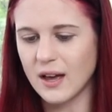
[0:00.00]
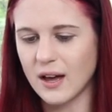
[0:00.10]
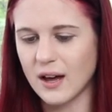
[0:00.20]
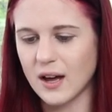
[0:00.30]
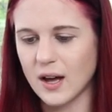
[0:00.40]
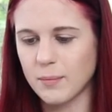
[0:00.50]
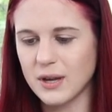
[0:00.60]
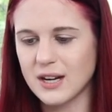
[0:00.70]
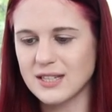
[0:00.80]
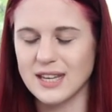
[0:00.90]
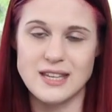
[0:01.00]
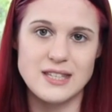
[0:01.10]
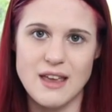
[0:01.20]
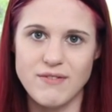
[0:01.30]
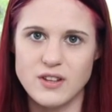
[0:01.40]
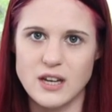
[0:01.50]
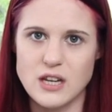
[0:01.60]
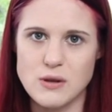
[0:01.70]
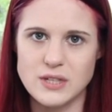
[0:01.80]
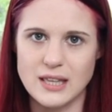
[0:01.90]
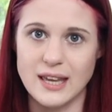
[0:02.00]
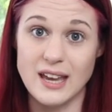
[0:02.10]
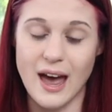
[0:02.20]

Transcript: Um, and it's like safer than using like